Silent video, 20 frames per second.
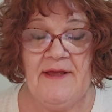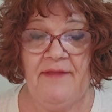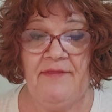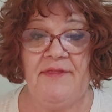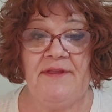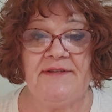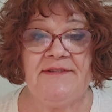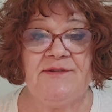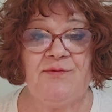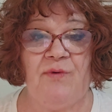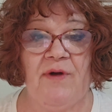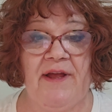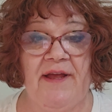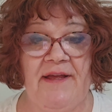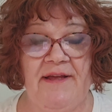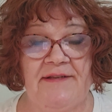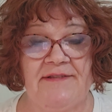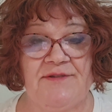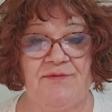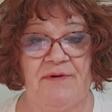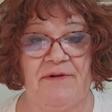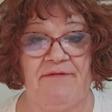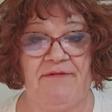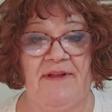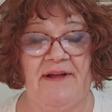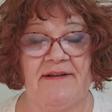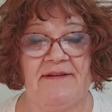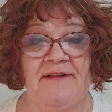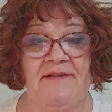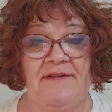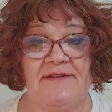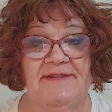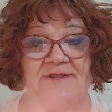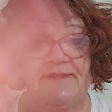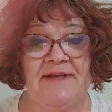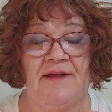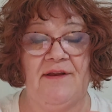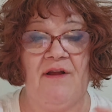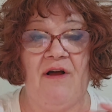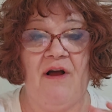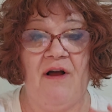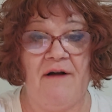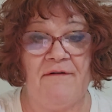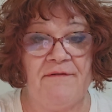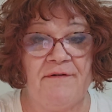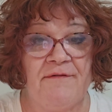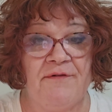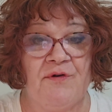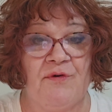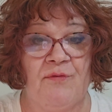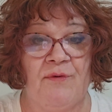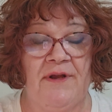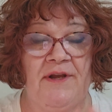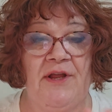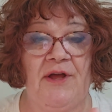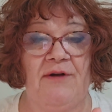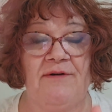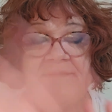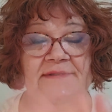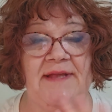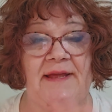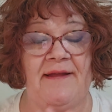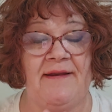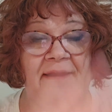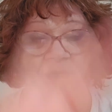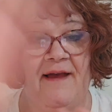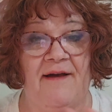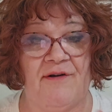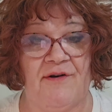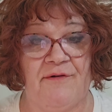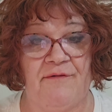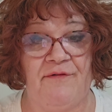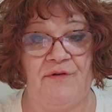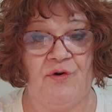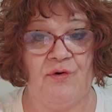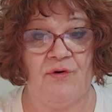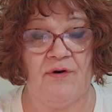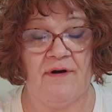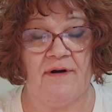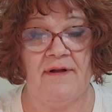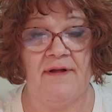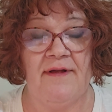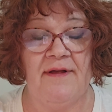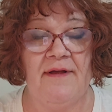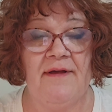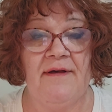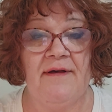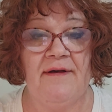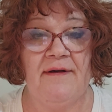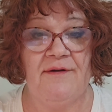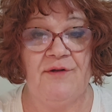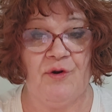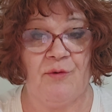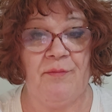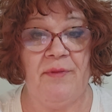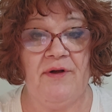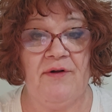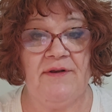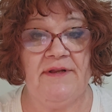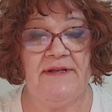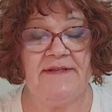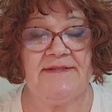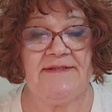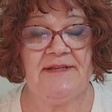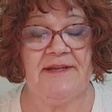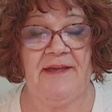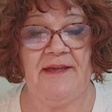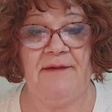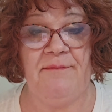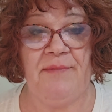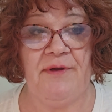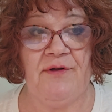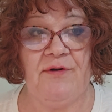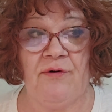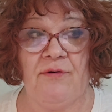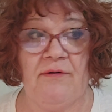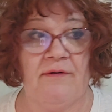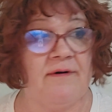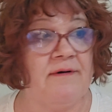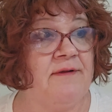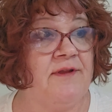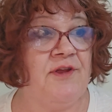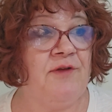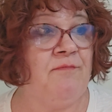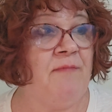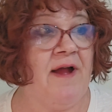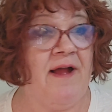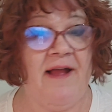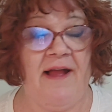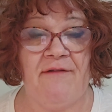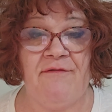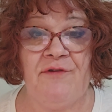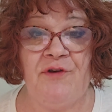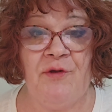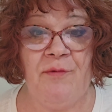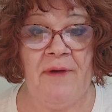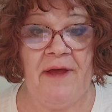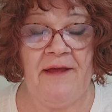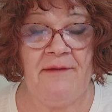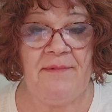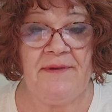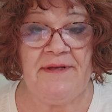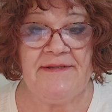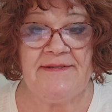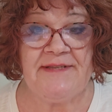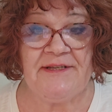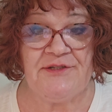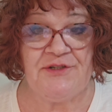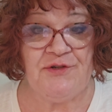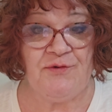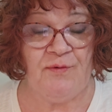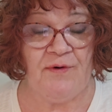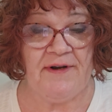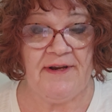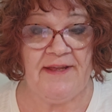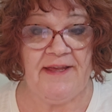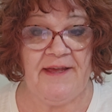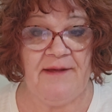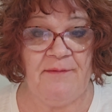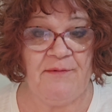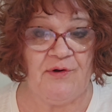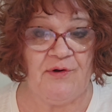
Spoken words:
This way it's reflecting the sun off of your windows and out of your buildings to keep it cooler. And you might have new babies that you want to keep